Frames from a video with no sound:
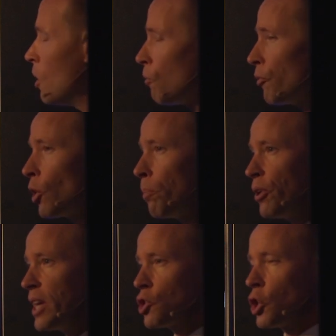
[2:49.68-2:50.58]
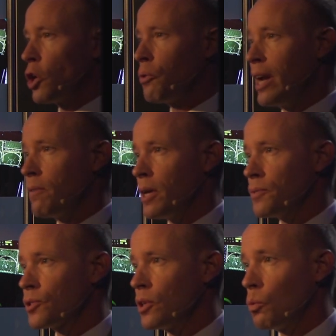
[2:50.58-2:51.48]
For the operational
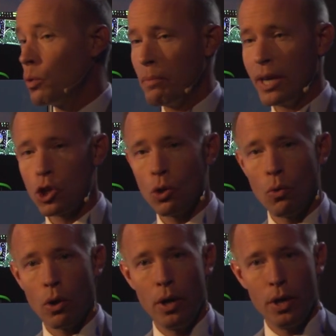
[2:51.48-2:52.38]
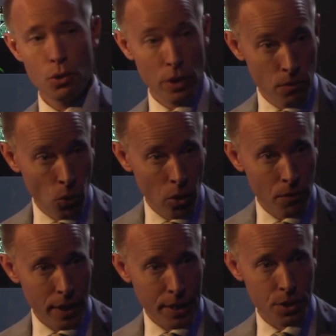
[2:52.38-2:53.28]
relevance, we make sure to
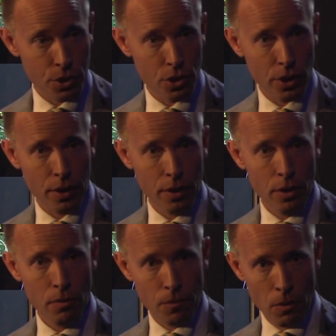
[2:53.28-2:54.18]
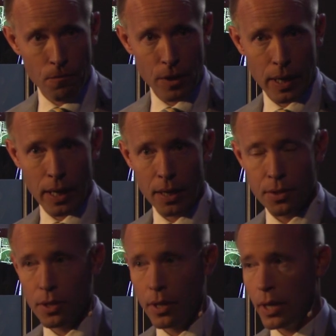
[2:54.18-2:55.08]
involve industry from Finland
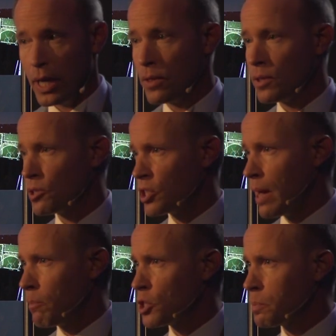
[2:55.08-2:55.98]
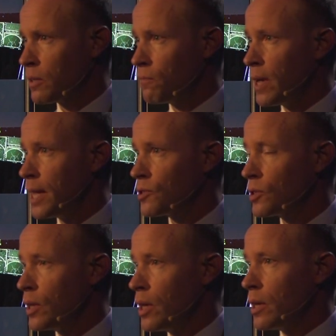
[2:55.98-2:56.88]
in the establishment
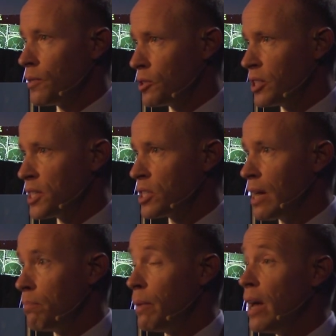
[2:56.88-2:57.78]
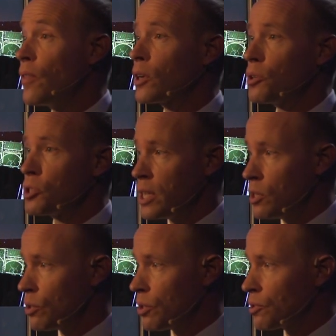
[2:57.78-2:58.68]
phase, the setup and the
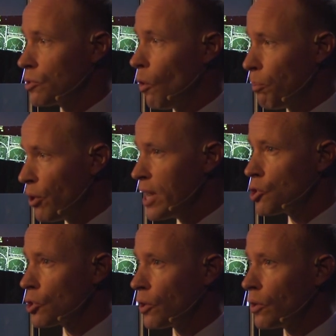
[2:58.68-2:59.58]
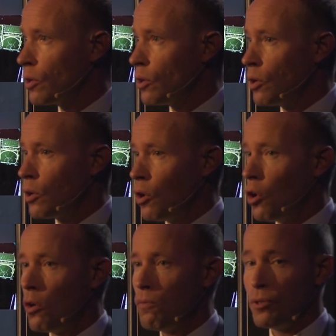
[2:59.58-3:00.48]
continuous operation
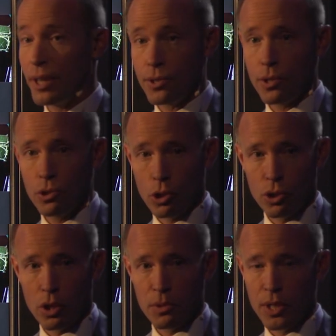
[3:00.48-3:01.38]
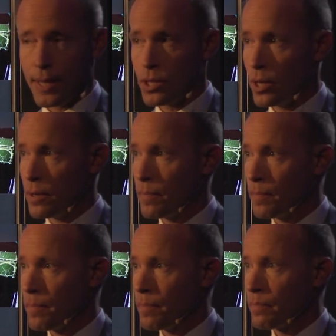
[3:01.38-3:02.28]
of this system center.
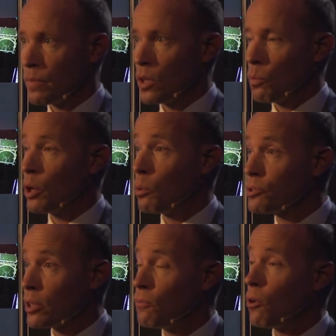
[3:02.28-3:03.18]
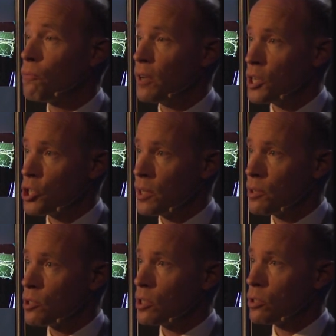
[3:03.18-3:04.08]
We also involve Finnish
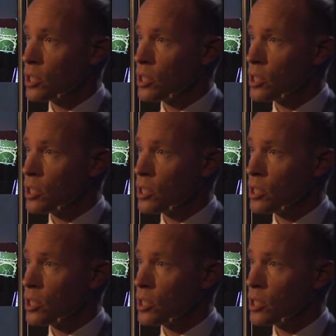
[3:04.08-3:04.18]
industry to